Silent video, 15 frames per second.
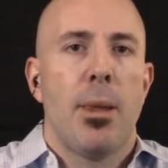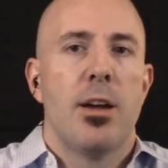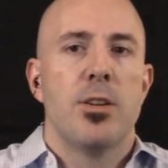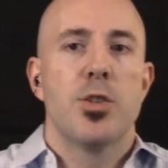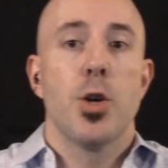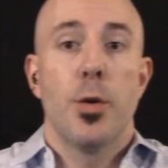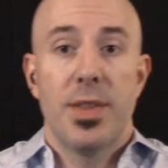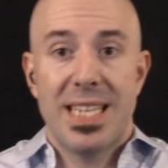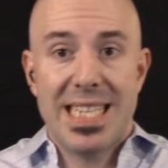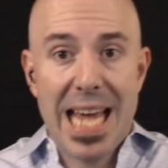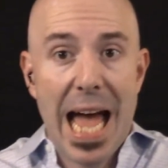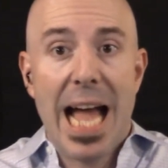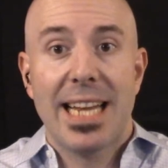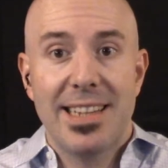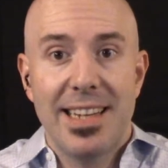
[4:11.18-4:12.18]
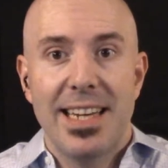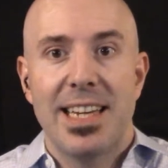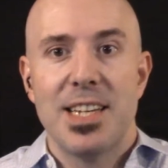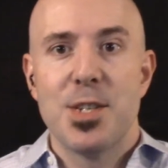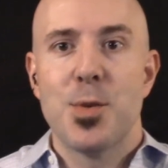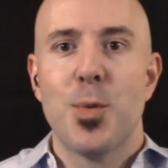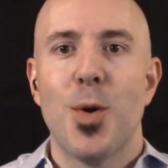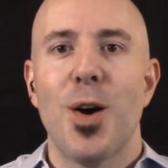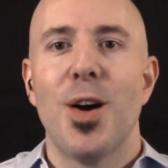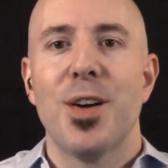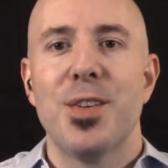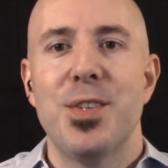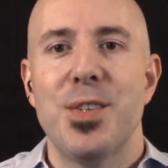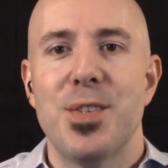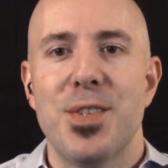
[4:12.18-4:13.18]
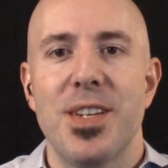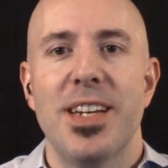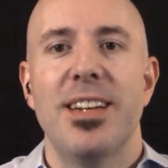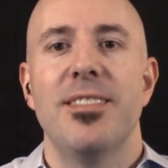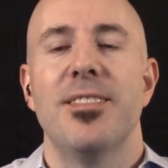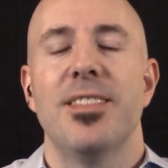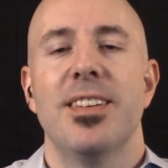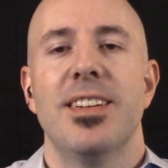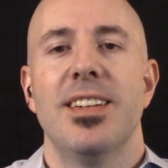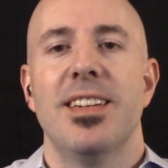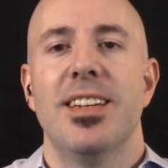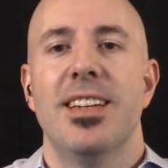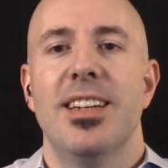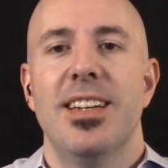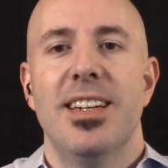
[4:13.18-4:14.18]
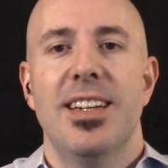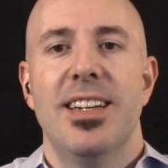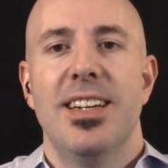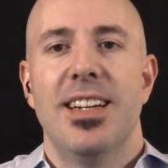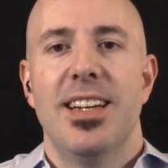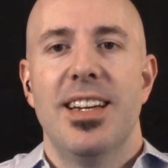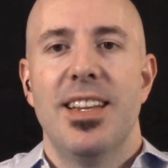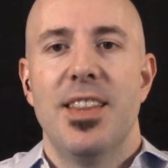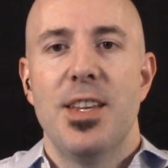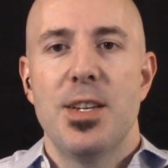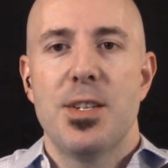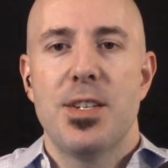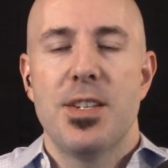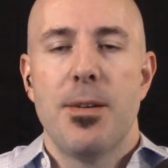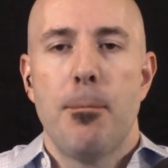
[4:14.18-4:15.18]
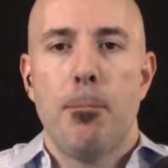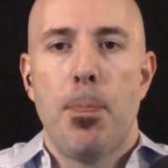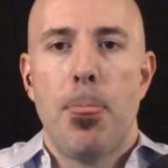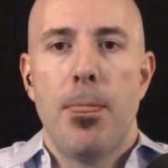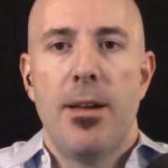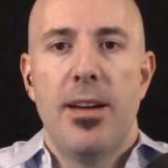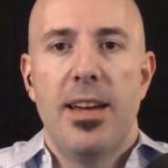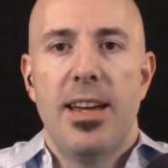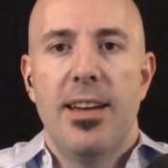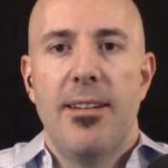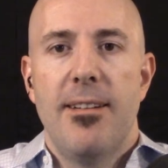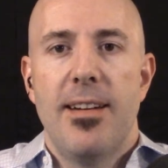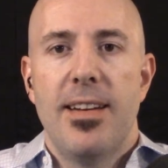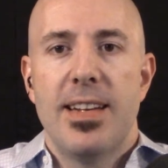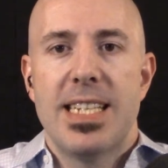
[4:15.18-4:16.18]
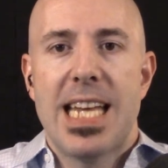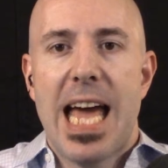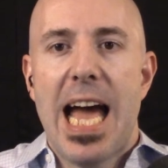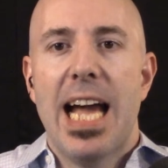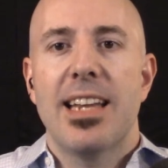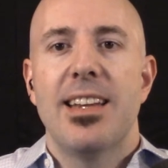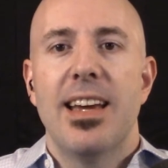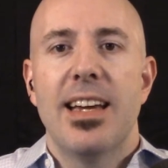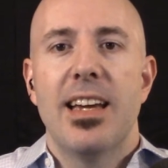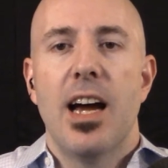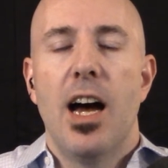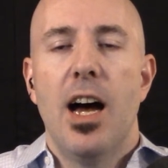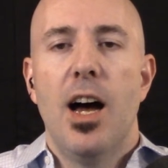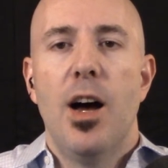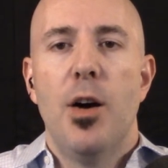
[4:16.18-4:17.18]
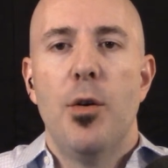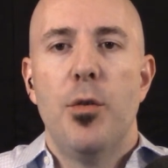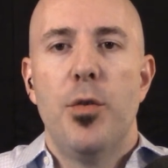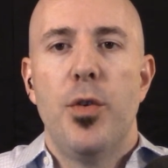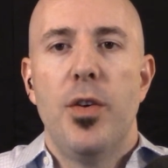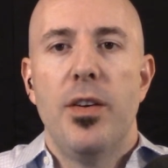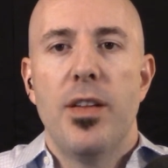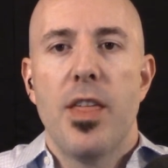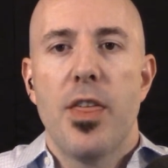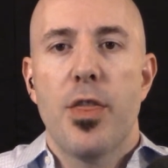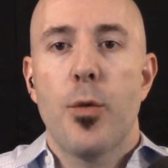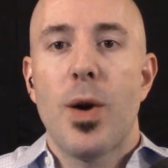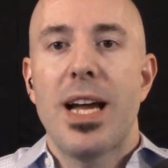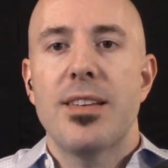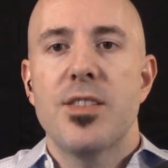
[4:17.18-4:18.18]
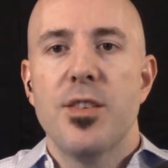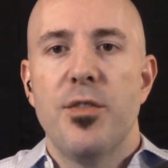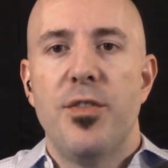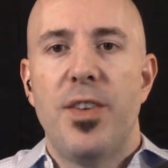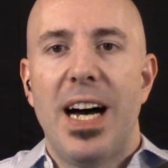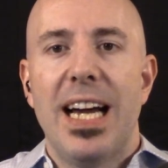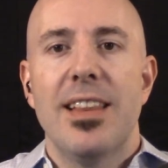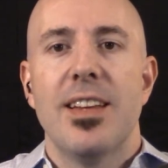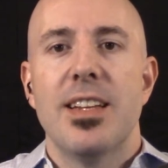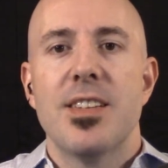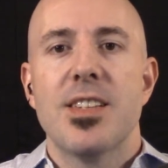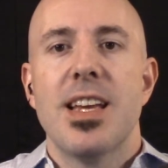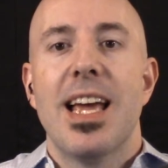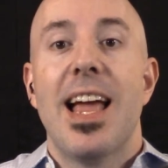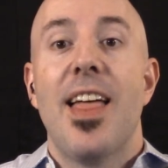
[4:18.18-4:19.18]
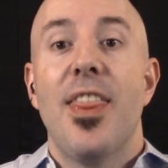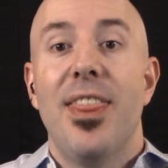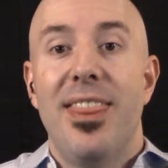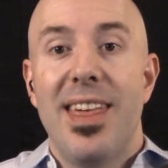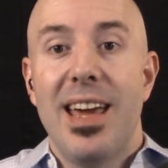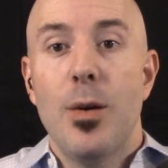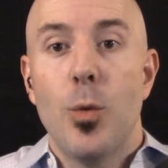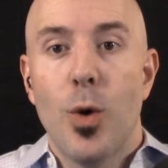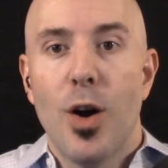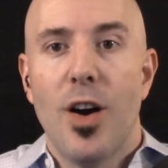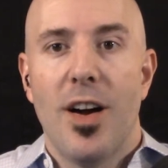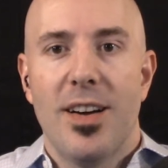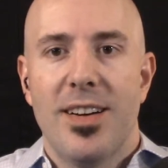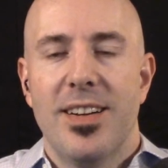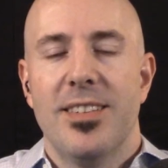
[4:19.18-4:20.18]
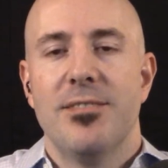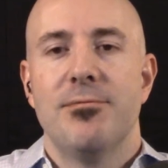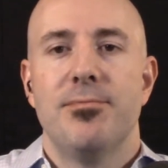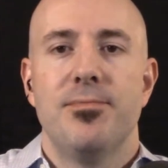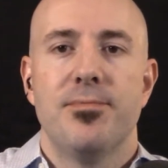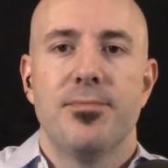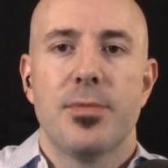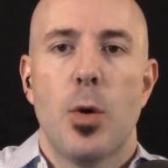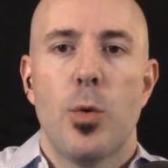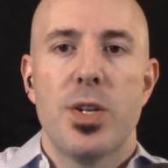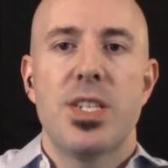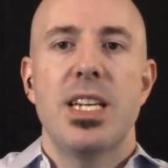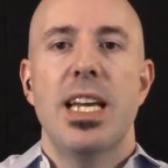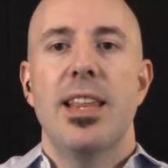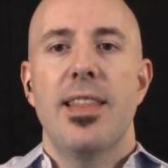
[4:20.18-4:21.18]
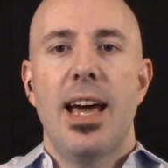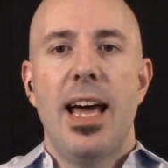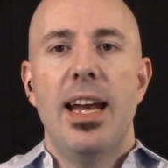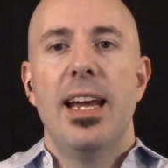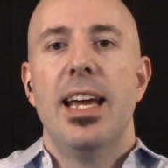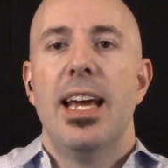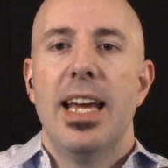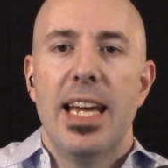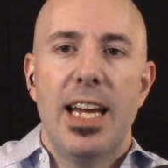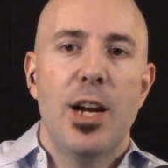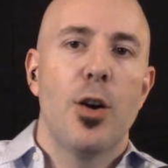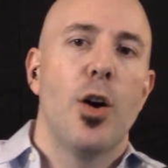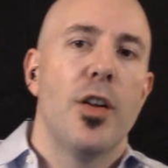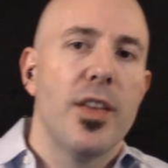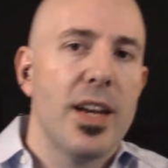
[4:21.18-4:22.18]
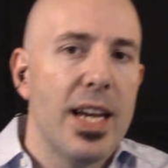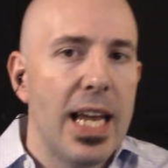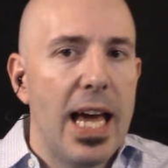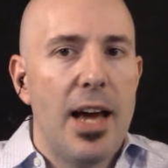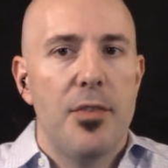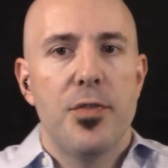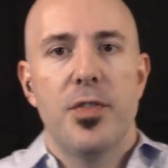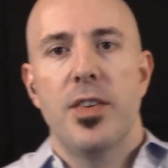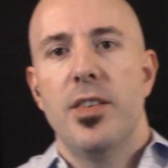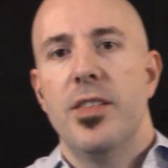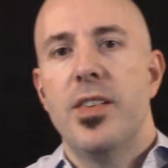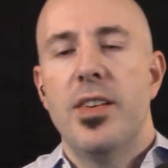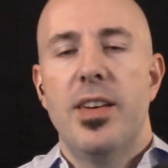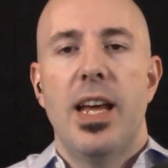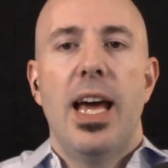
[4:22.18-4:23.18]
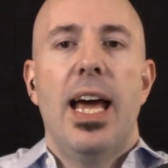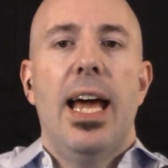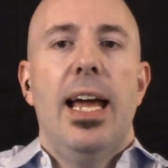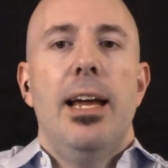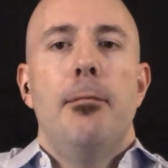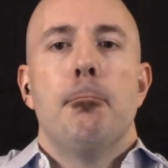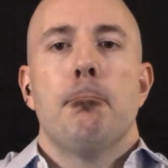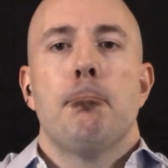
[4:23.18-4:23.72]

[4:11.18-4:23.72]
So the tactic has worked, you see. This tactic of threats of violence, they work. We're seeing that here on the left today.